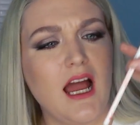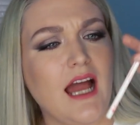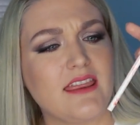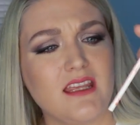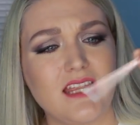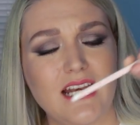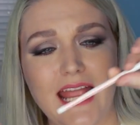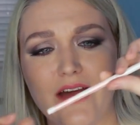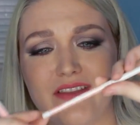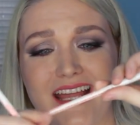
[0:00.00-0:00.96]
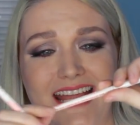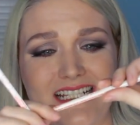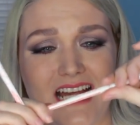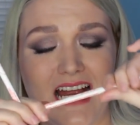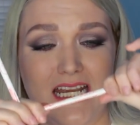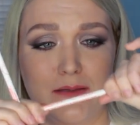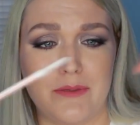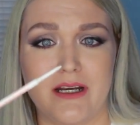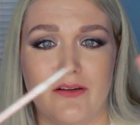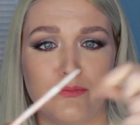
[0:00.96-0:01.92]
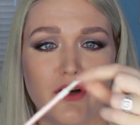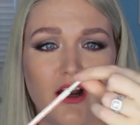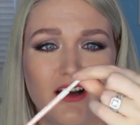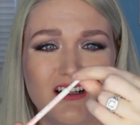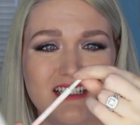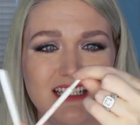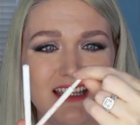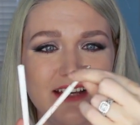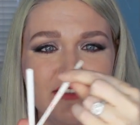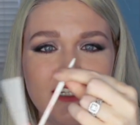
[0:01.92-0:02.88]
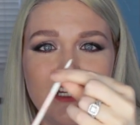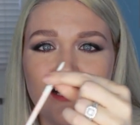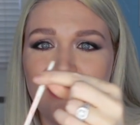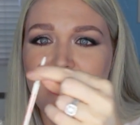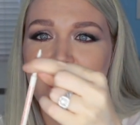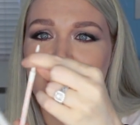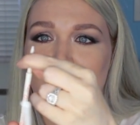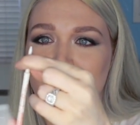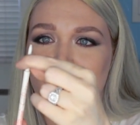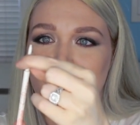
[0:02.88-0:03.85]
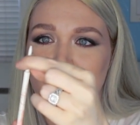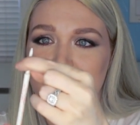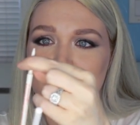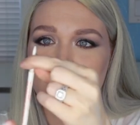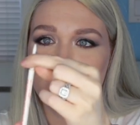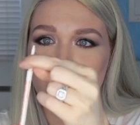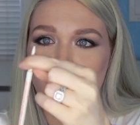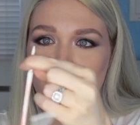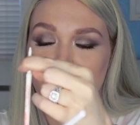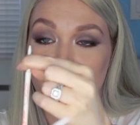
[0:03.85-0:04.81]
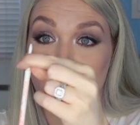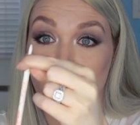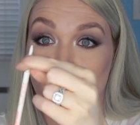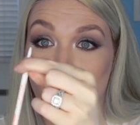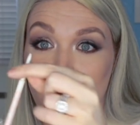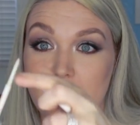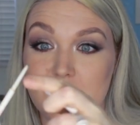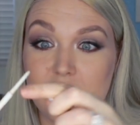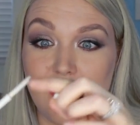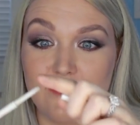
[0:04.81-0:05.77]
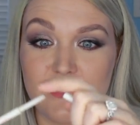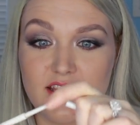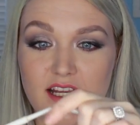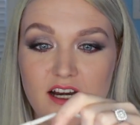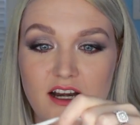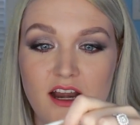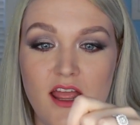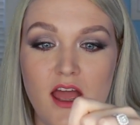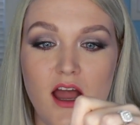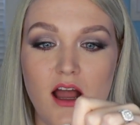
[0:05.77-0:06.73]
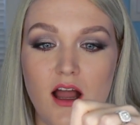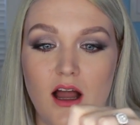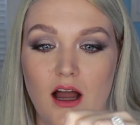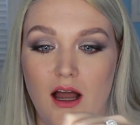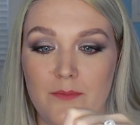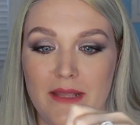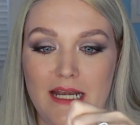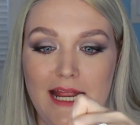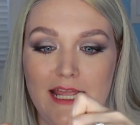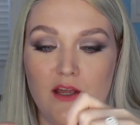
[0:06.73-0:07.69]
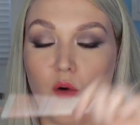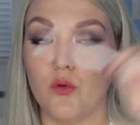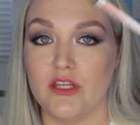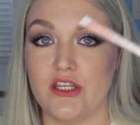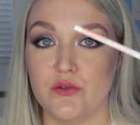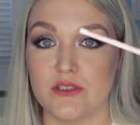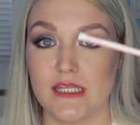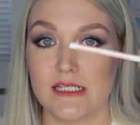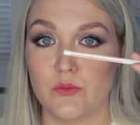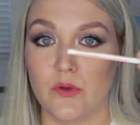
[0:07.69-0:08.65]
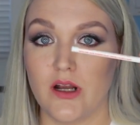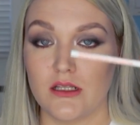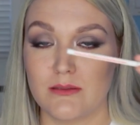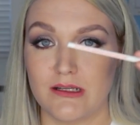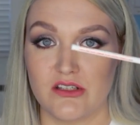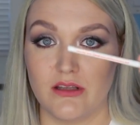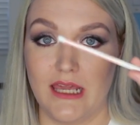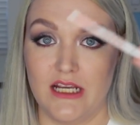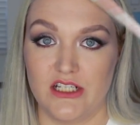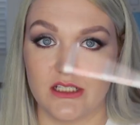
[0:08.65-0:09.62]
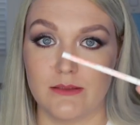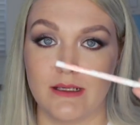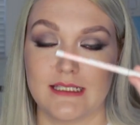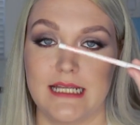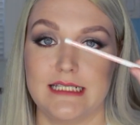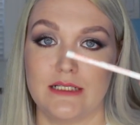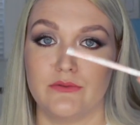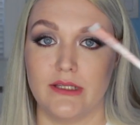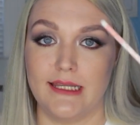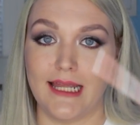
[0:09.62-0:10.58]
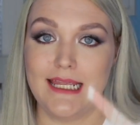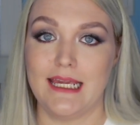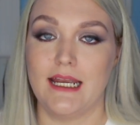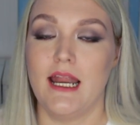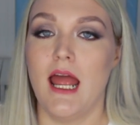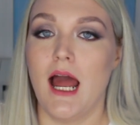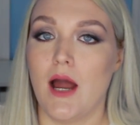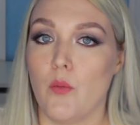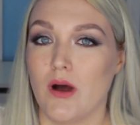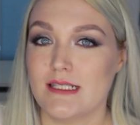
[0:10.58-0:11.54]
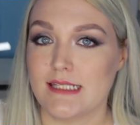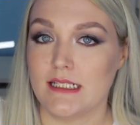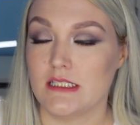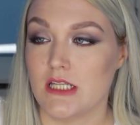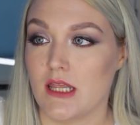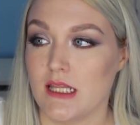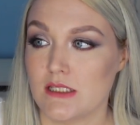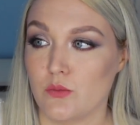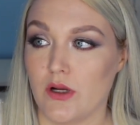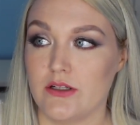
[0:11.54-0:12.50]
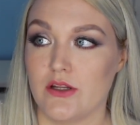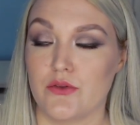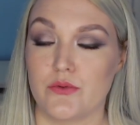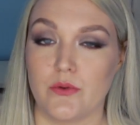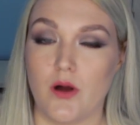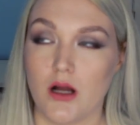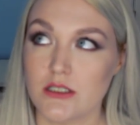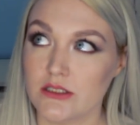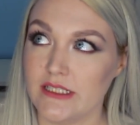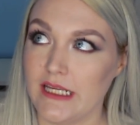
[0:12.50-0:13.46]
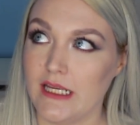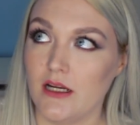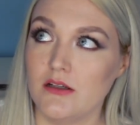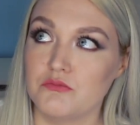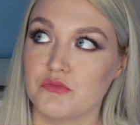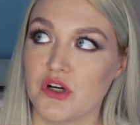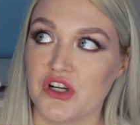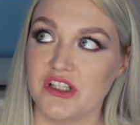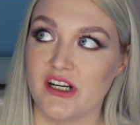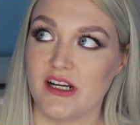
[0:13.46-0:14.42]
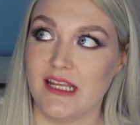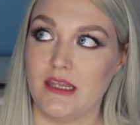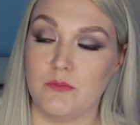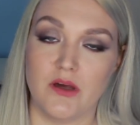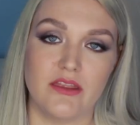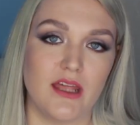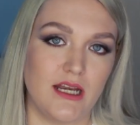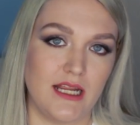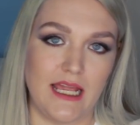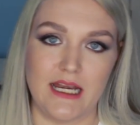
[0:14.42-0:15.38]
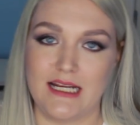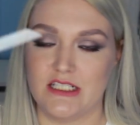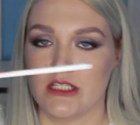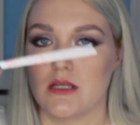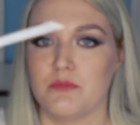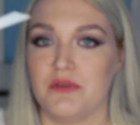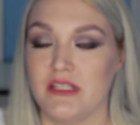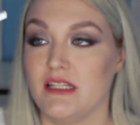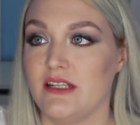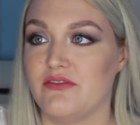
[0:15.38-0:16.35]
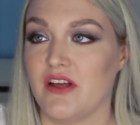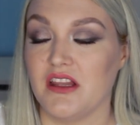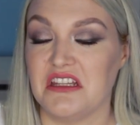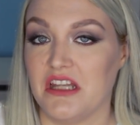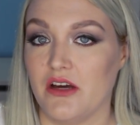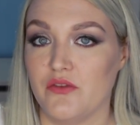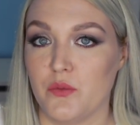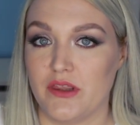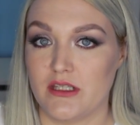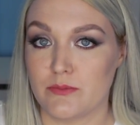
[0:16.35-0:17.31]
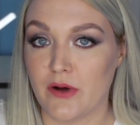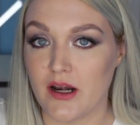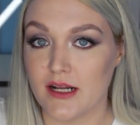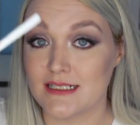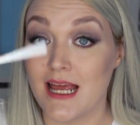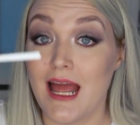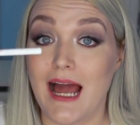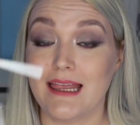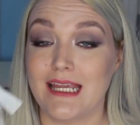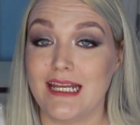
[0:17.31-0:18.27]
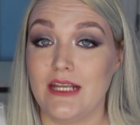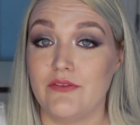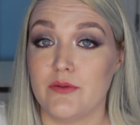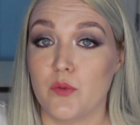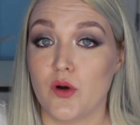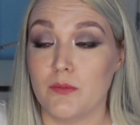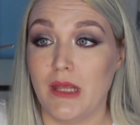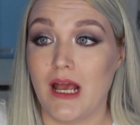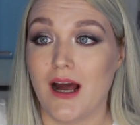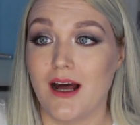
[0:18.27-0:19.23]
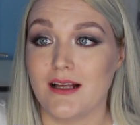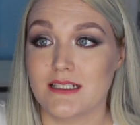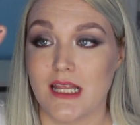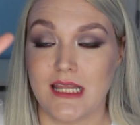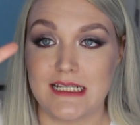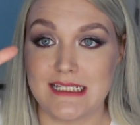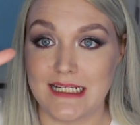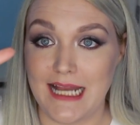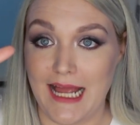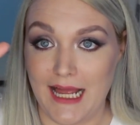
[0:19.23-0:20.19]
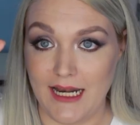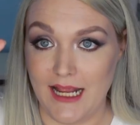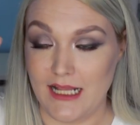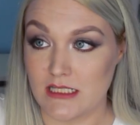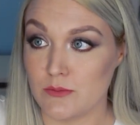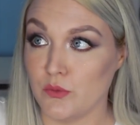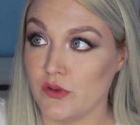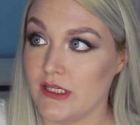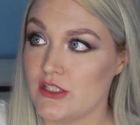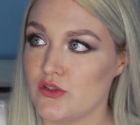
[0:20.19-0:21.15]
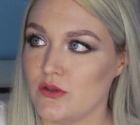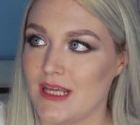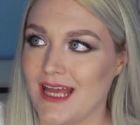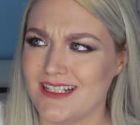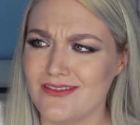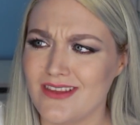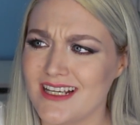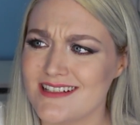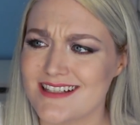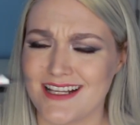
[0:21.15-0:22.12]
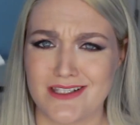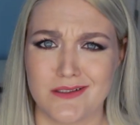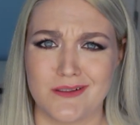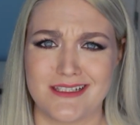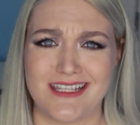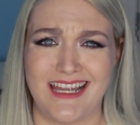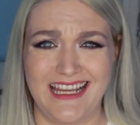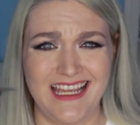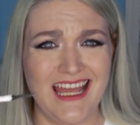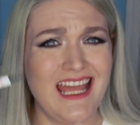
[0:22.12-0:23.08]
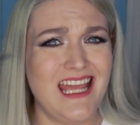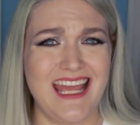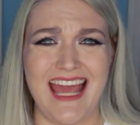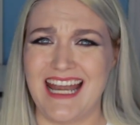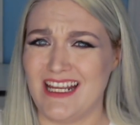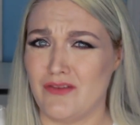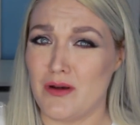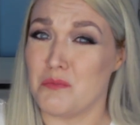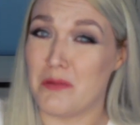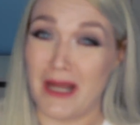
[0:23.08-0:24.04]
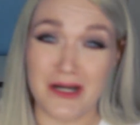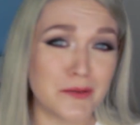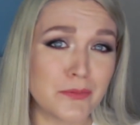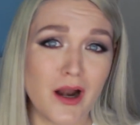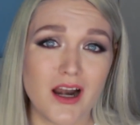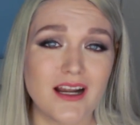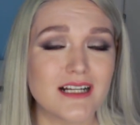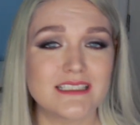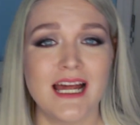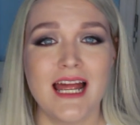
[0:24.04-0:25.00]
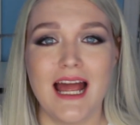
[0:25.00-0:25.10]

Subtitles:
I think that I have like a tiny bit of product left in here. Yeah, like this is all that's left in there. And I only use this one on special occasions because I did really like it. I was sent this one through XOXO earlier in the month, and again, I just completely fell in love with this product. I like it even more because they did add a spoolie to the end of this, and so it's like an even better product.